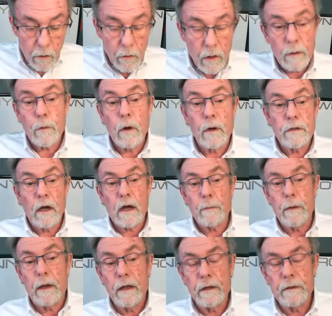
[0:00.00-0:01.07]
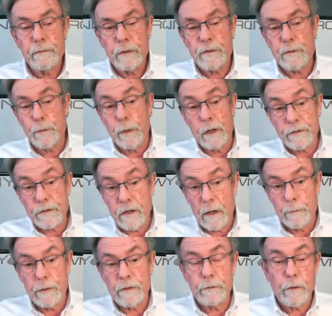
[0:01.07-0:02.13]
oh, we're going to talk about hey, spring's
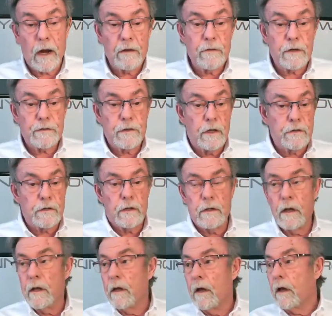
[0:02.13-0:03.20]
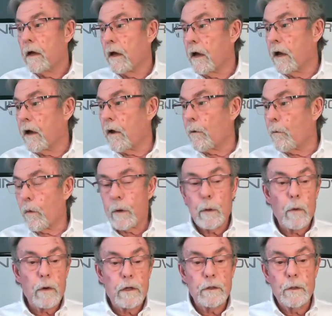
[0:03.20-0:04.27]
coming, the driving season. Uh, what
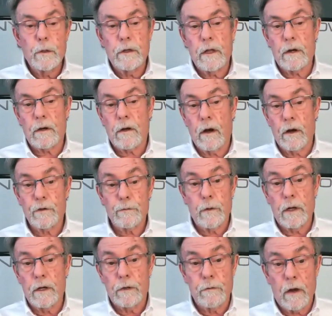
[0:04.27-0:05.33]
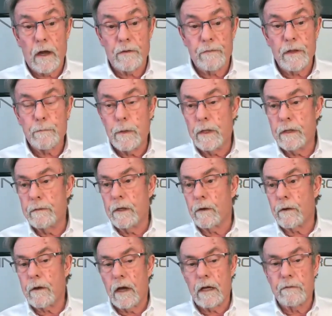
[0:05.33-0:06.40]
do we want to do to get our cars ready to drive? And they've been
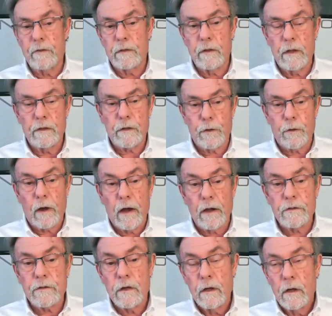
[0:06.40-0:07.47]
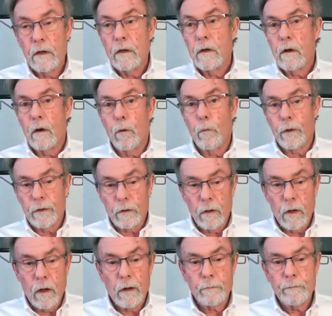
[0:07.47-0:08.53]
you know, kind of in, in the garage all
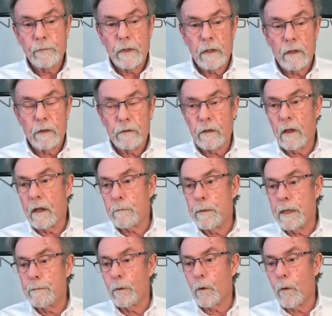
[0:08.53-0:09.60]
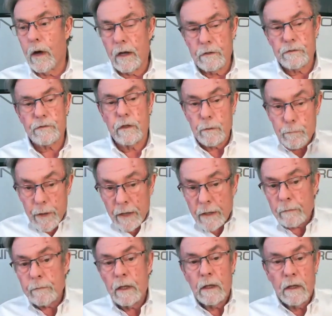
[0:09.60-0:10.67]
winter long. You know, a lot of people go out and sit and
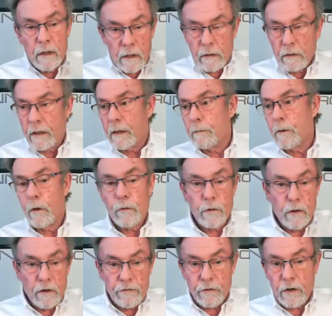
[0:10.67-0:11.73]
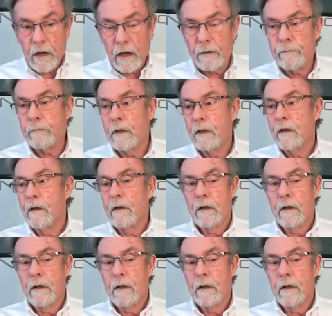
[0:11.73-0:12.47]
pet them, let them know they're not forgotten